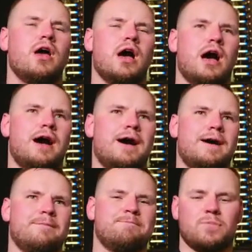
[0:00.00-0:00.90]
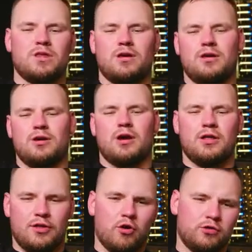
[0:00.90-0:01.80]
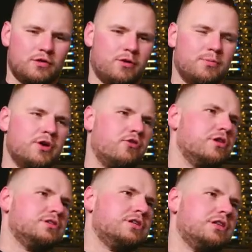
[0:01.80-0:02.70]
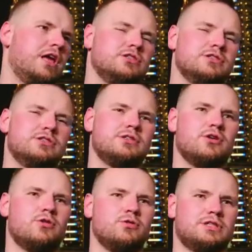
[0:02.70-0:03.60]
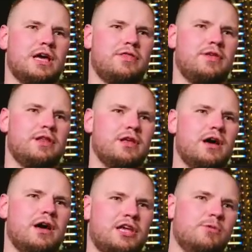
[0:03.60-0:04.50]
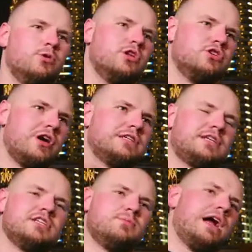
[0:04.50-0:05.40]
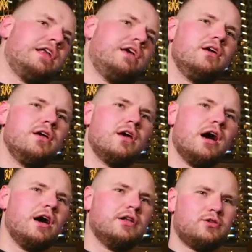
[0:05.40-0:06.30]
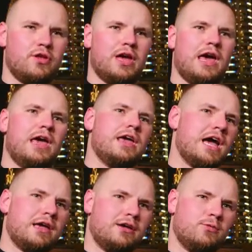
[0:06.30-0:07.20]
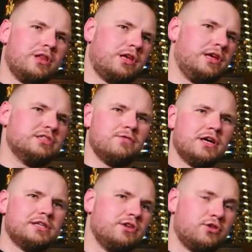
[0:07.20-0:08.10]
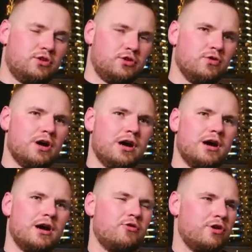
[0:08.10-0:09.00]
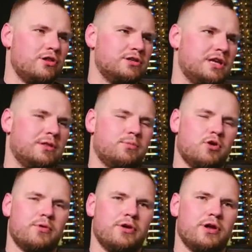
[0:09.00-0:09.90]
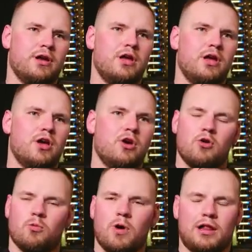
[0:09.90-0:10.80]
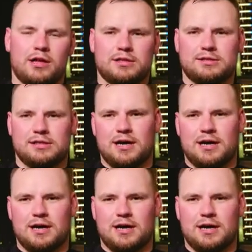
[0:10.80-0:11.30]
the owner from the real estate agents who said that he wouldn't trust his money to the AI when he's investing to real estate property. Well, it's